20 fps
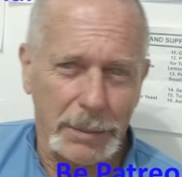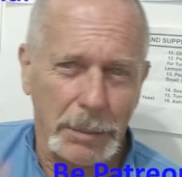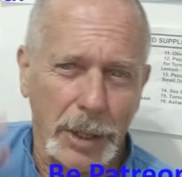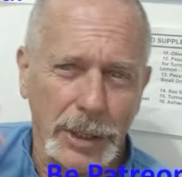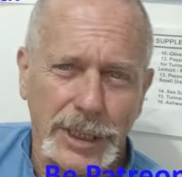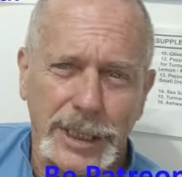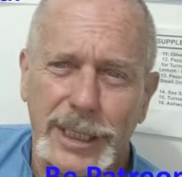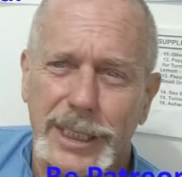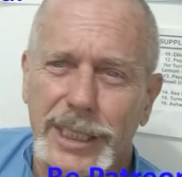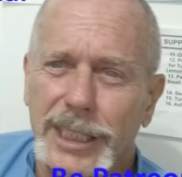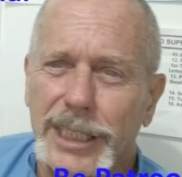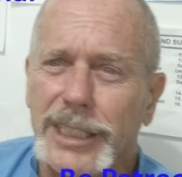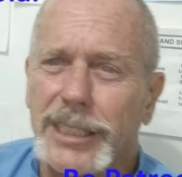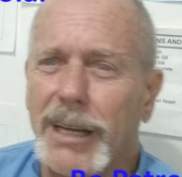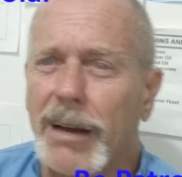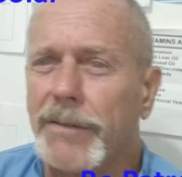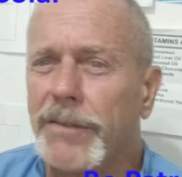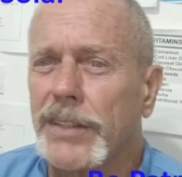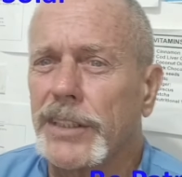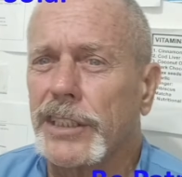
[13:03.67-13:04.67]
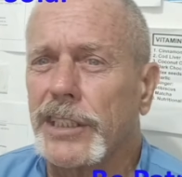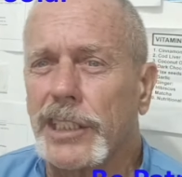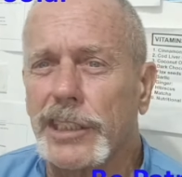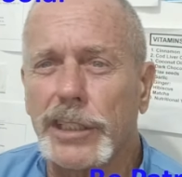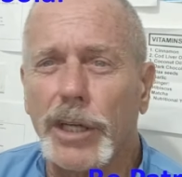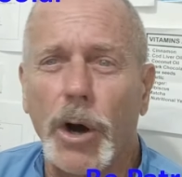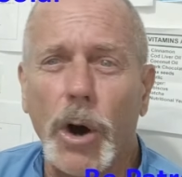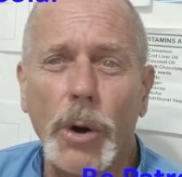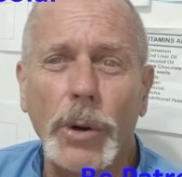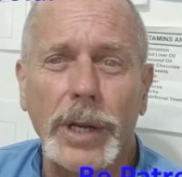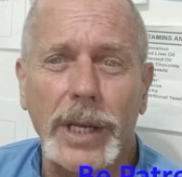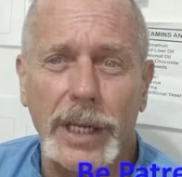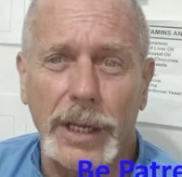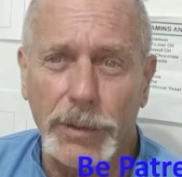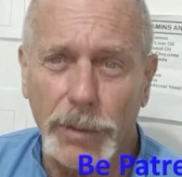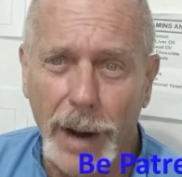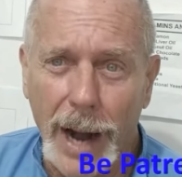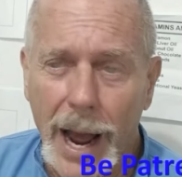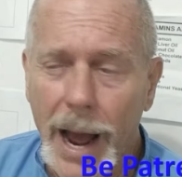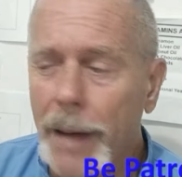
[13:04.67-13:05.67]
Most of this stuff is just hokey
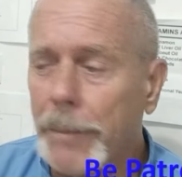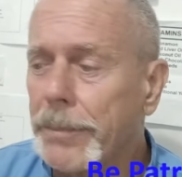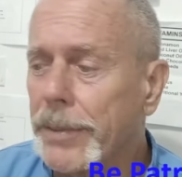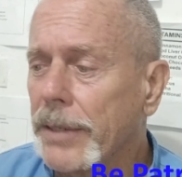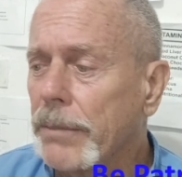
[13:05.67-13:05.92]
crap,